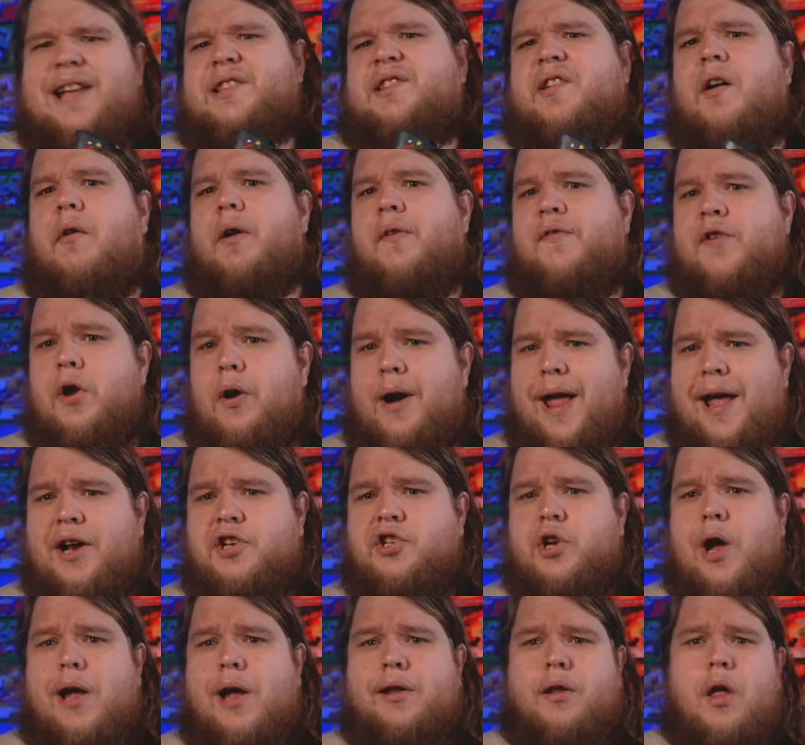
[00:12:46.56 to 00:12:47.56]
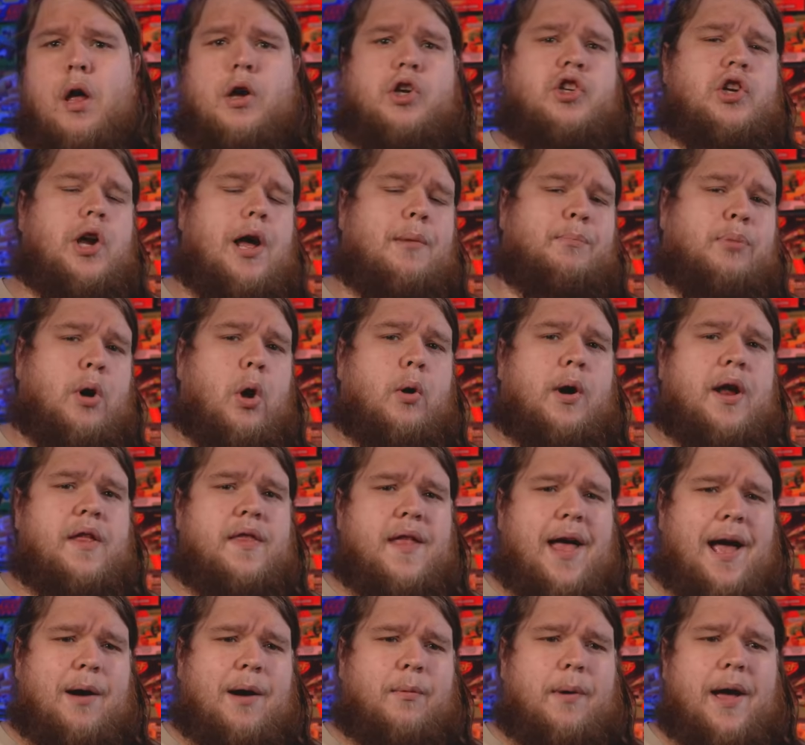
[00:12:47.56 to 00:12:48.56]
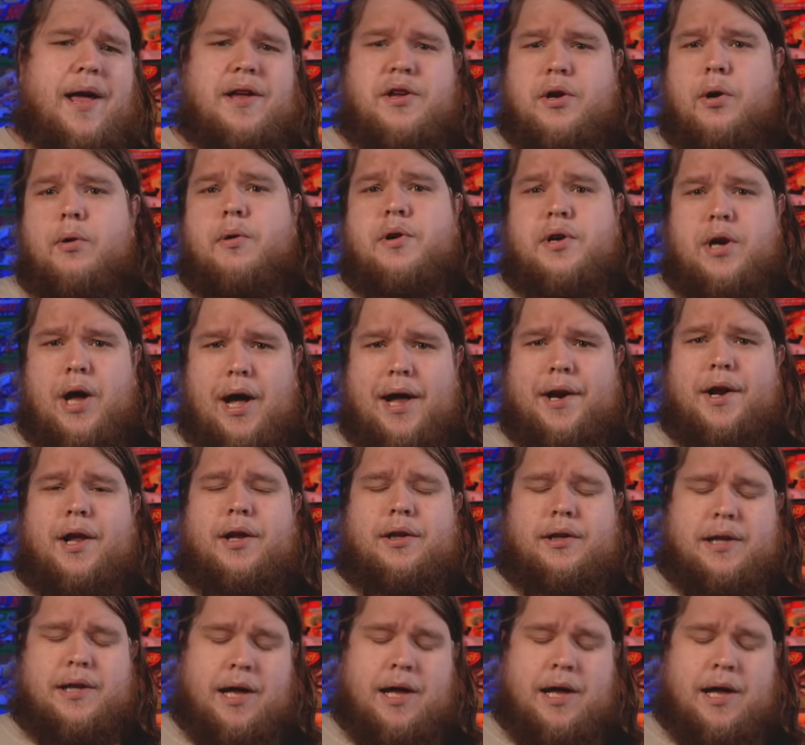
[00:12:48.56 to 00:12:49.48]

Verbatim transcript: Yeah, so if your X-Shot long shot broken that way, you're not